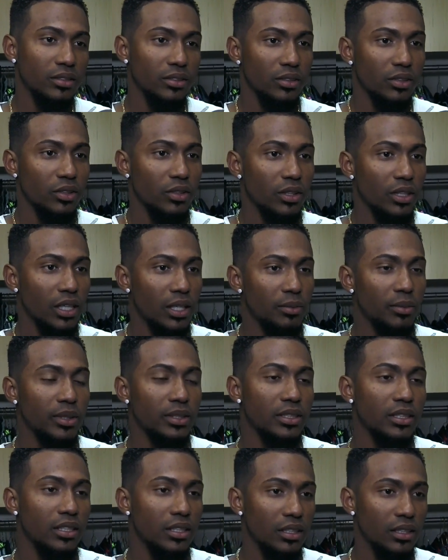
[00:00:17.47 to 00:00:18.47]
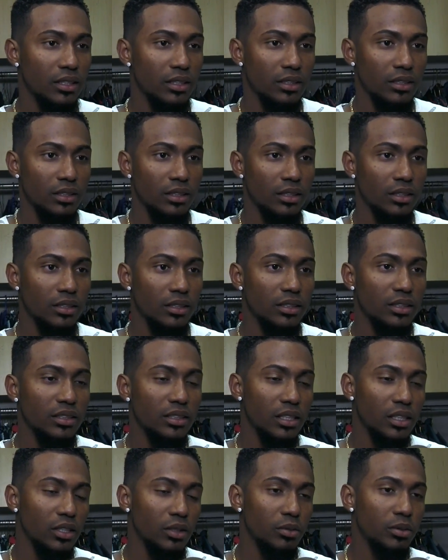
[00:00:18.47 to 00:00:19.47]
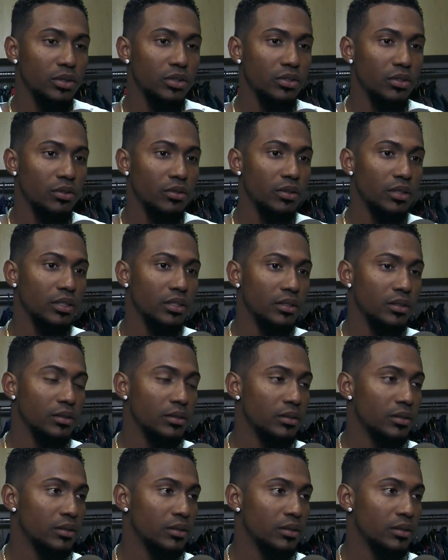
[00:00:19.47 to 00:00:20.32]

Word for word: you know, got my skin, and uh, it's a little bit sore right now.